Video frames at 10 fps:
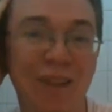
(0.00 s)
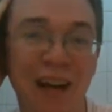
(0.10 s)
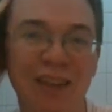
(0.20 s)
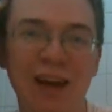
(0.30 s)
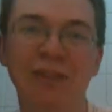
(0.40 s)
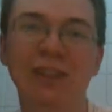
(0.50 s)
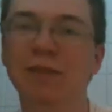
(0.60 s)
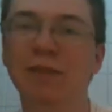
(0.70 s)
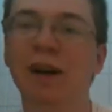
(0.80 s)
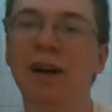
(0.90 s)
And I thought it was a
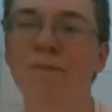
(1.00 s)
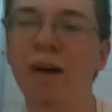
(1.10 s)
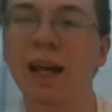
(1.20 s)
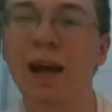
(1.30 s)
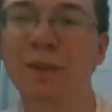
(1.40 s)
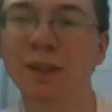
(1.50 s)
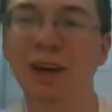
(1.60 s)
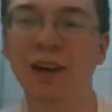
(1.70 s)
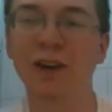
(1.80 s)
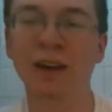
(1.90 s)
very funny
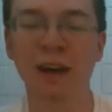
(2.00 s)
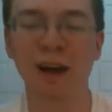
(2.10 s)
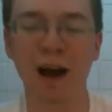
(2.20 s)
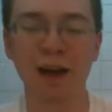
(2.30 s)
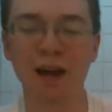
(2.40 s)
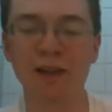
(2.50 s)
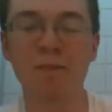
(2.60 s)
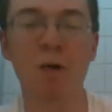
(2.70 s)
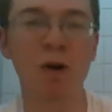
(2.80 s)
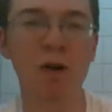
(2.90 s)
episode. I thought the
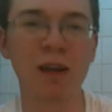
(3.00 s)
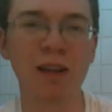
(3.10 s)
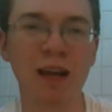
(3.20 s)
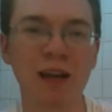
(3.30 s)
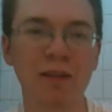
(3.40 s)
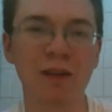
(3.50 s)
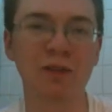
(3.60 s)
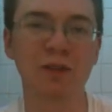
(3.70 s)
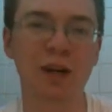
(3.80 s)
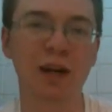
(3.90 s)
moral at the end of it
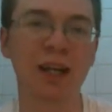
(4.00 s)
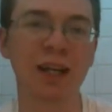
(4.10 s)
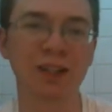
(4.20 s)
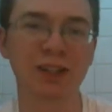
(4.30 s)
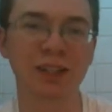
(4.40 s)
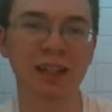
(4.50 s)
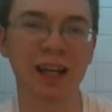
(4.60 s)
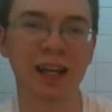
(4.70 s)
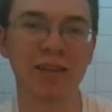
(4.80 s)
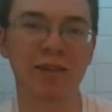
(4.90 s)
was very
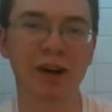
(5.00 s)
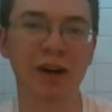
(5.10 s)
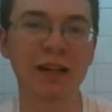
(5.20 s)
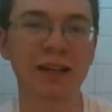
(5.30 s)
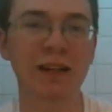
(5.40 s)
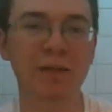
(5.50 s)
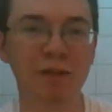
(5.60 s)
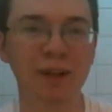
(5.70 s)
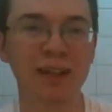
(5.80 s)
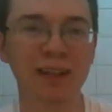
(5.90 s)
interesting and very
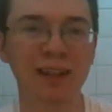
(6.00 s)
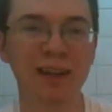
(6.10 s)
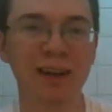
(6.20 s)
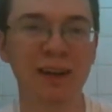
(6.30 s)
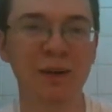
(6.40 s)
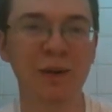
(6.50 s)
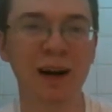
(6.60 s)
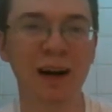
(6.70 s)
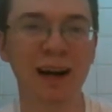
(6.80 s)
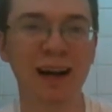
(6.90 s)
different,
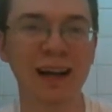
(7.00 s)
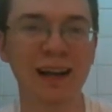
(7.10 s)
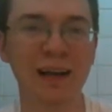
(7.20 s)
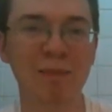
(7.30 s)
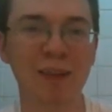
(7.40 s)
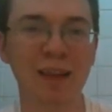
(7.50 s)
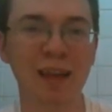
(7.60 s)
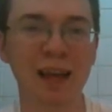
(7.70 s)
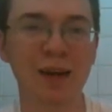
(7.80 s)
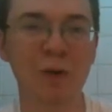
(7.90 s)
where it ended up that
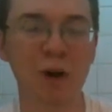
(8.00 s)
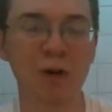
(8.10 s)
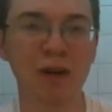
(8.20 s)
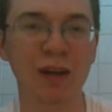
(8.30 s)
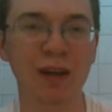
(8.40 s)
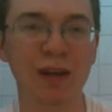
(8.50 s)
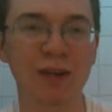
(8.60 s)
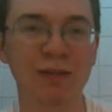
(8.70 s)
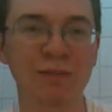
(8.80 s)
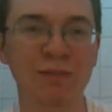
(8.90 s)
they quoted,
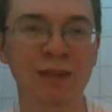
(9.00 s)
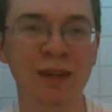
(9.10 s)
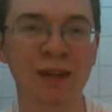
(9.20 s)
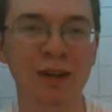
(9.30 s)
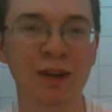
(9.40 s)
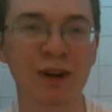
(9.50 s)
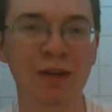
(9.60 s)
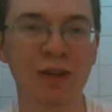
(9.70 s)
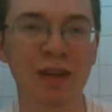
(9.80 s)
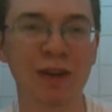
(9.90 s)
you
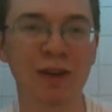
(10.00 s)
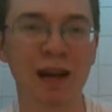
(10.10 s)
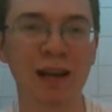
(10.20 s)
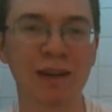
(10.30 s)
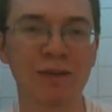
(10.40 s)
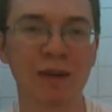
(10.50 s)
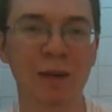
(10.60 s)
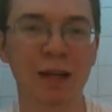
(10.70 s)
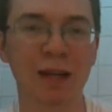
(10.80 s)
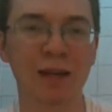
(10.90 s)
know, the great
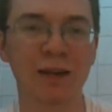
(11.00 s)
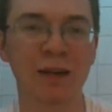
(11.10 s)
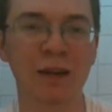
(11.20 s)
feminine.